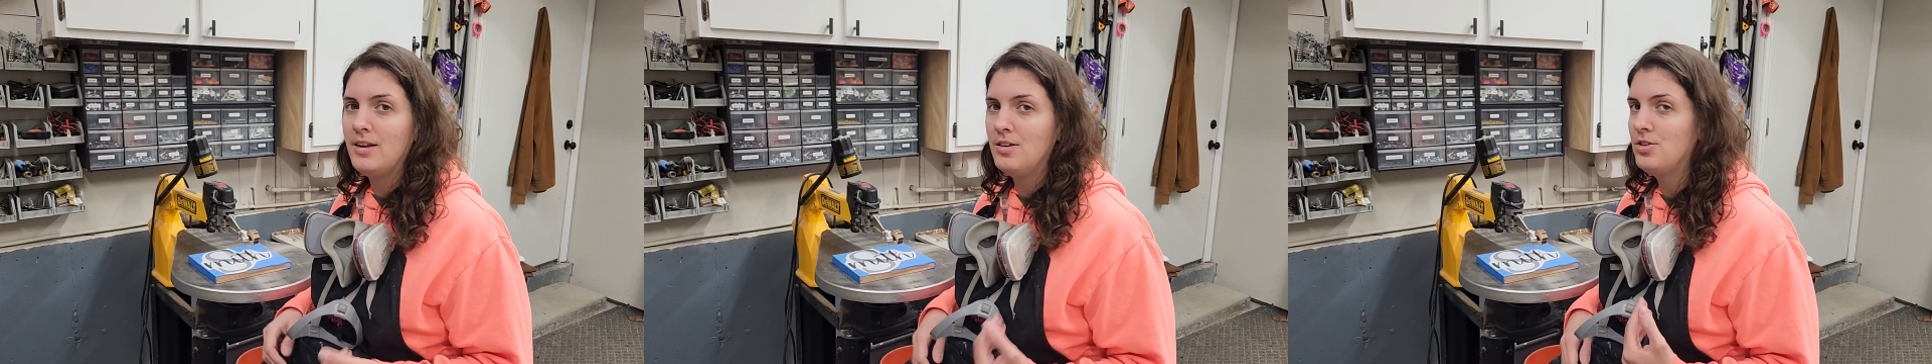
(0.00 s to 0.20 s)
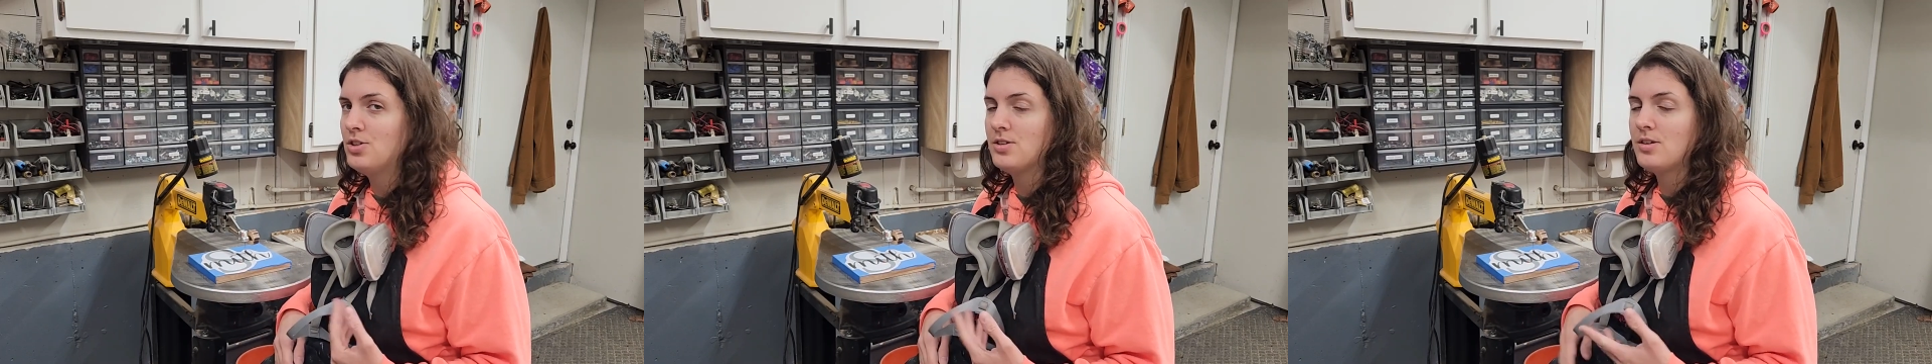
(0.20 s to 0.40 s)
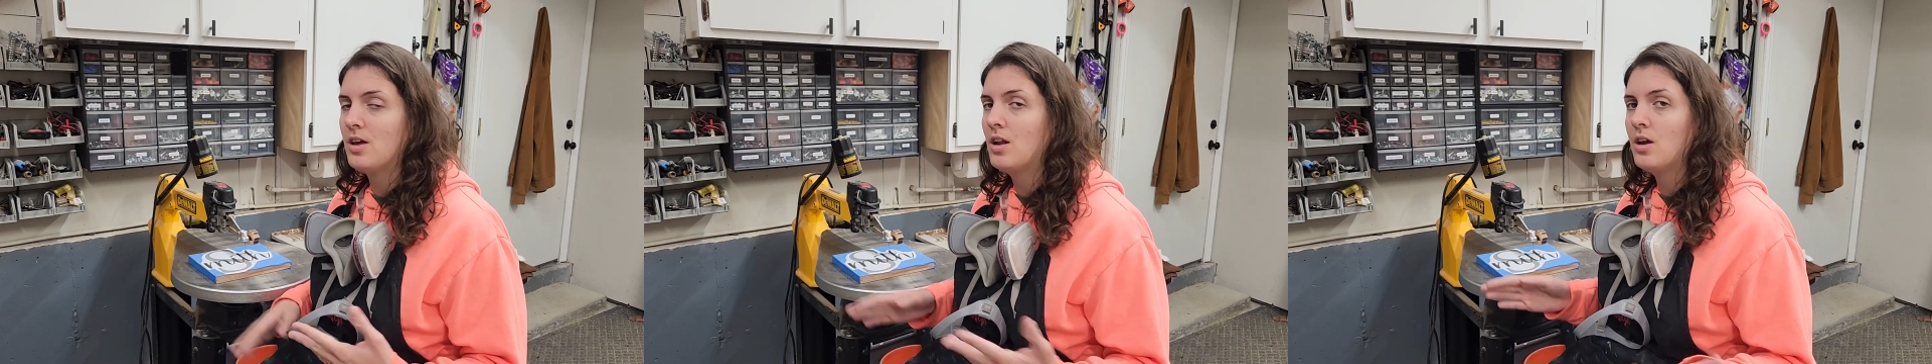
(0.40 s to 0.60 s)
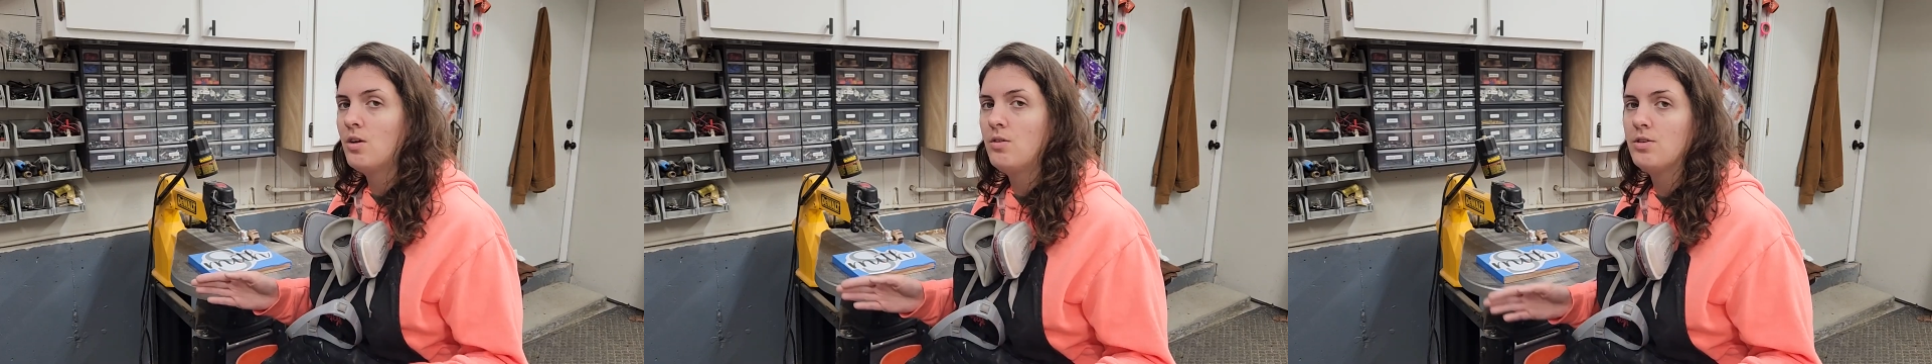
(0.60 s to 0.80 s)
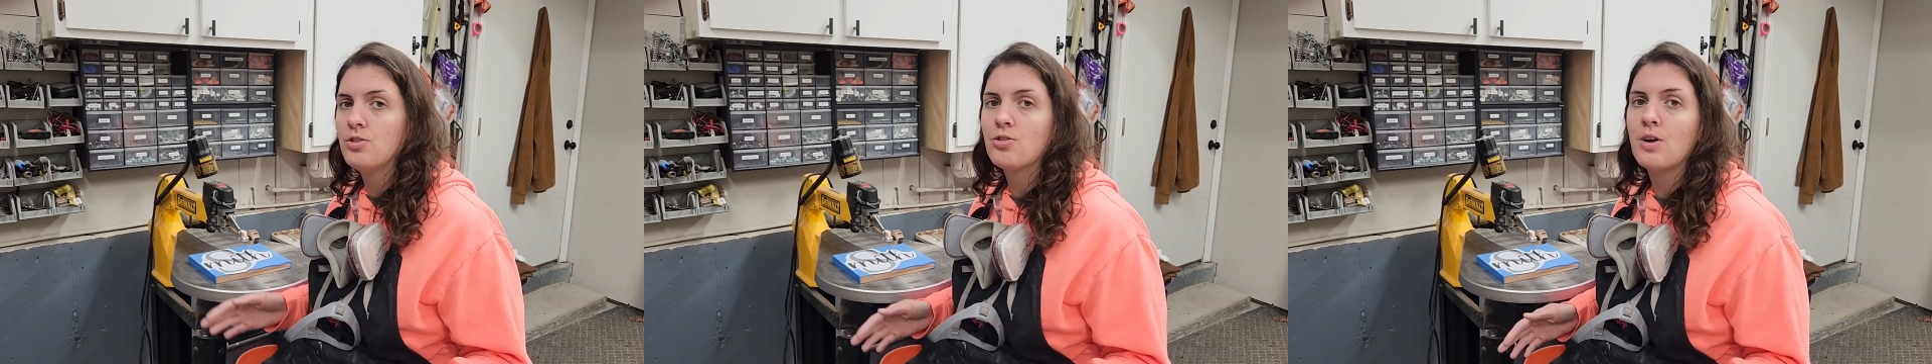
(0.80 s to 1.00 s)
it's just gonna
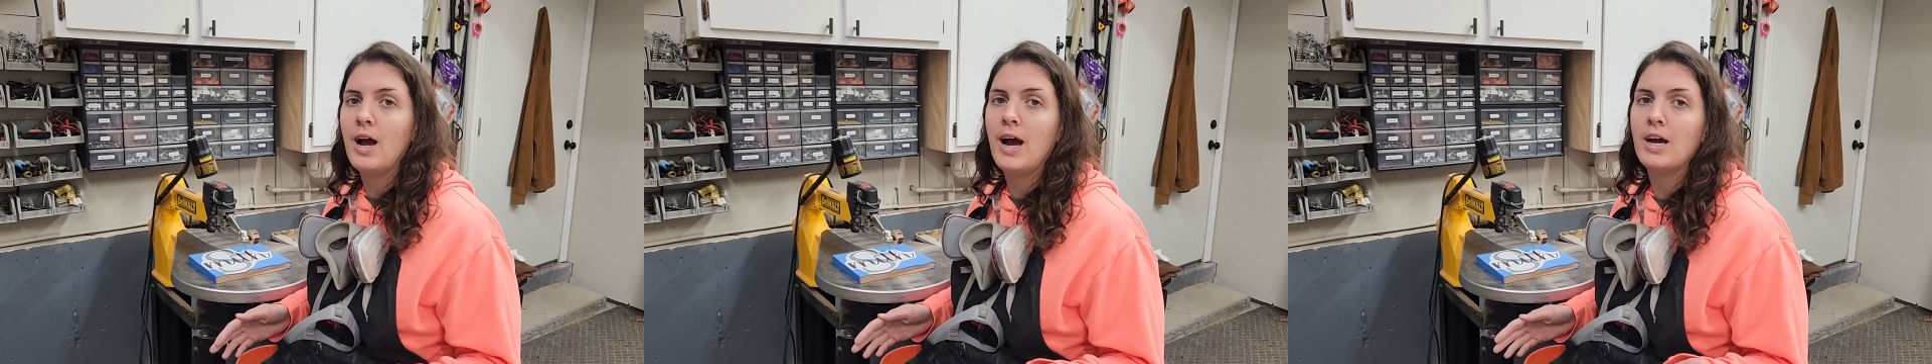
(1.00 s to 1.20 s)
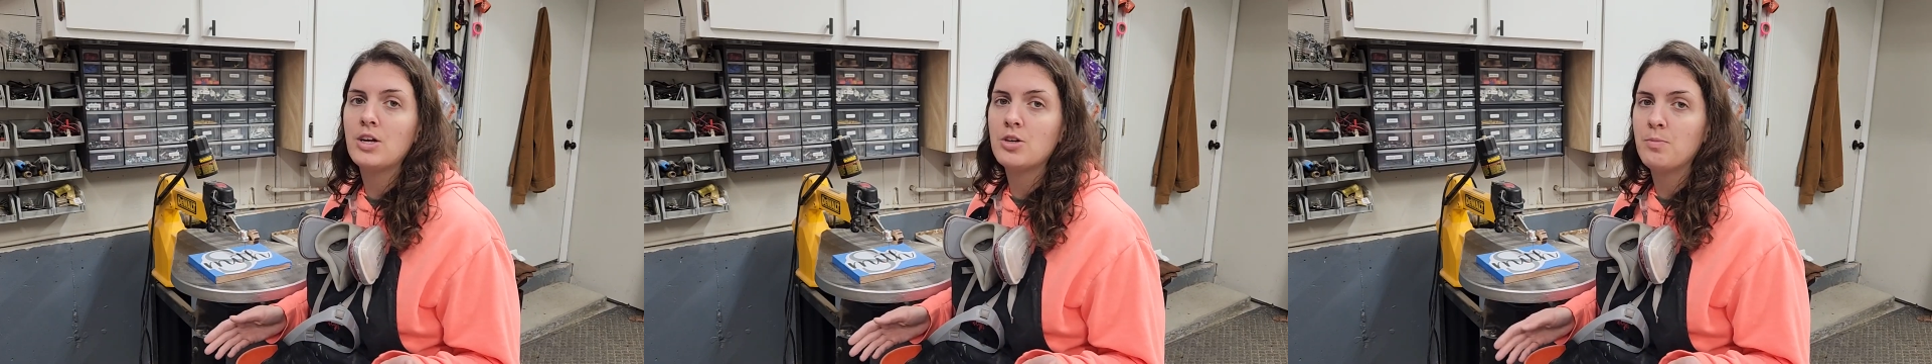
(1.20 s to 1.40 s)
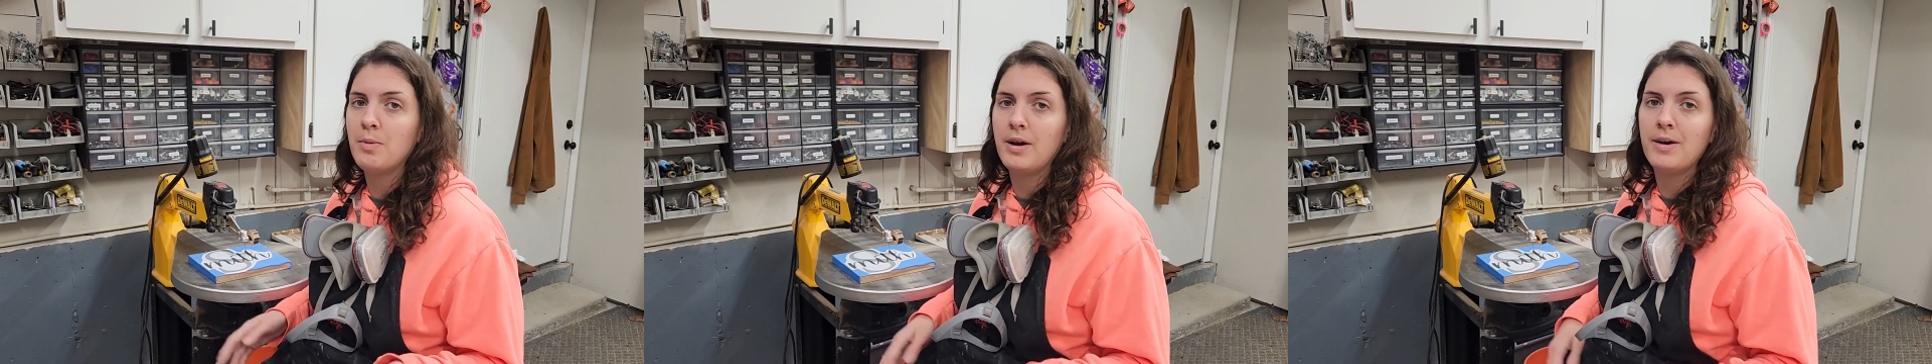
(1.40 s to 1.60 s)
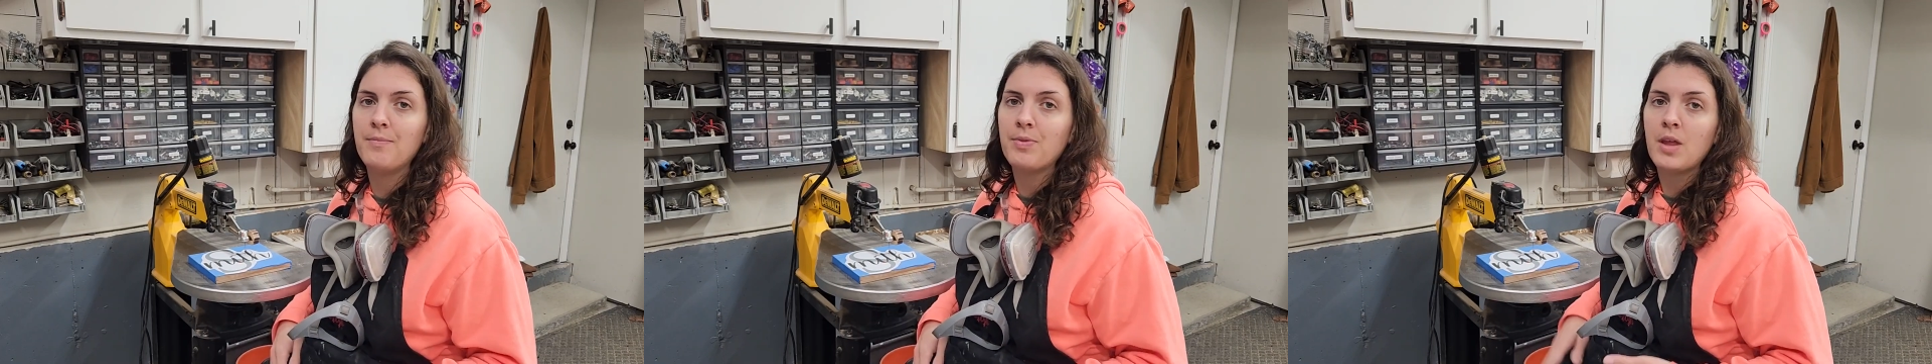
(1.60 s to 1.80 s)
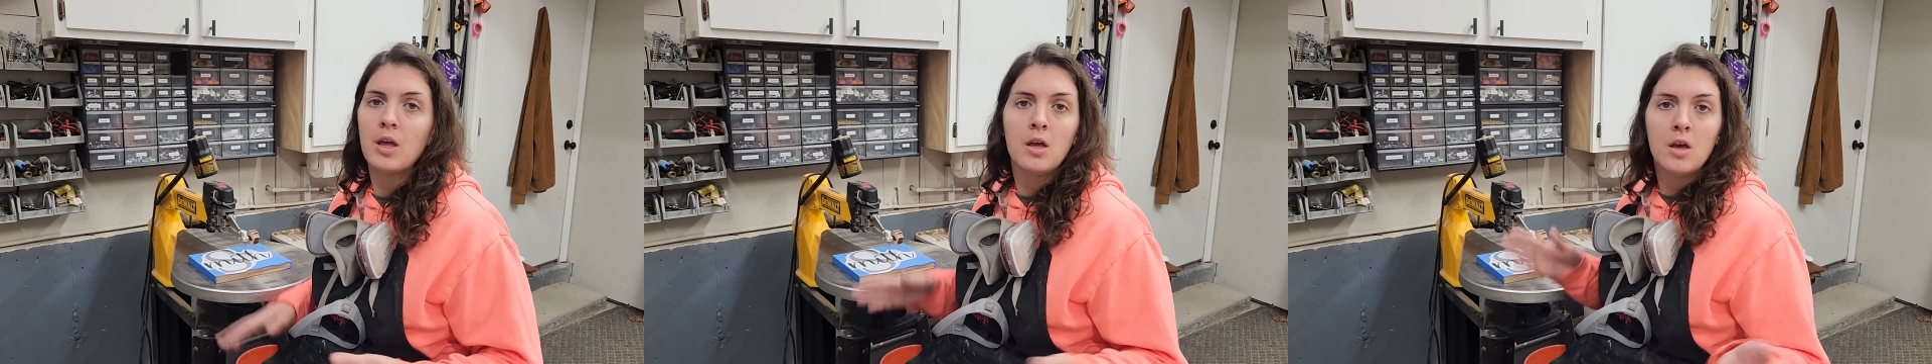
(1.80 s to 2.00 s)
go to trash,
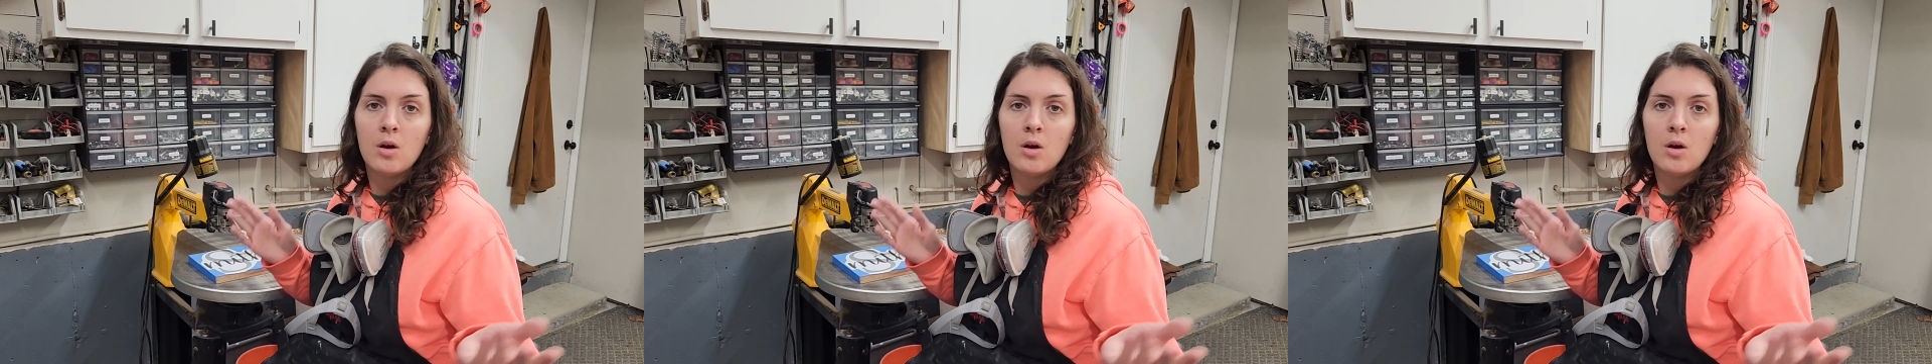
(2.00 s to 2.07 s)
but